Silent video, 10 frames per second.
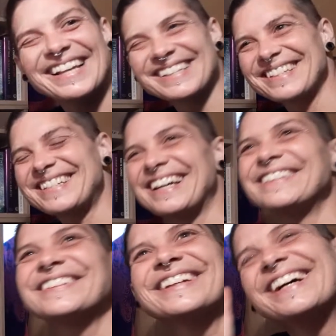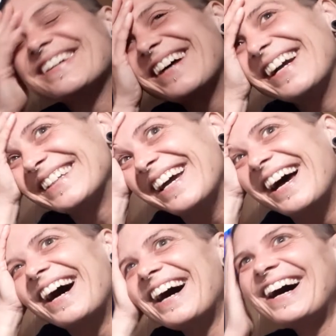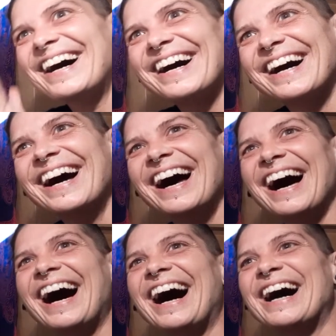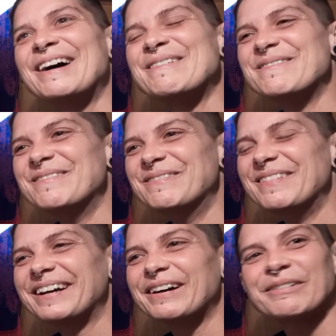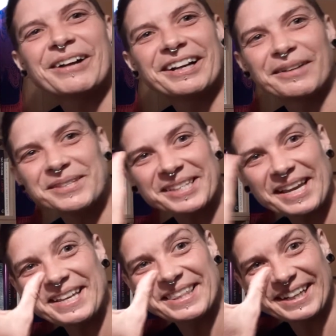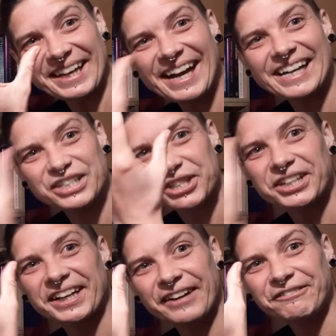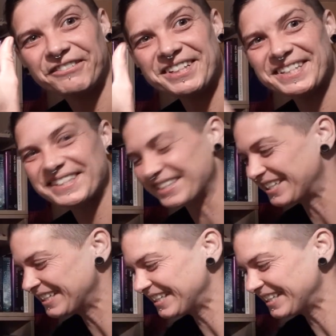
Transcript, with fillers: as I was shuffling, I am like, oh, um, oh, like I was seeing the card triumphant, right?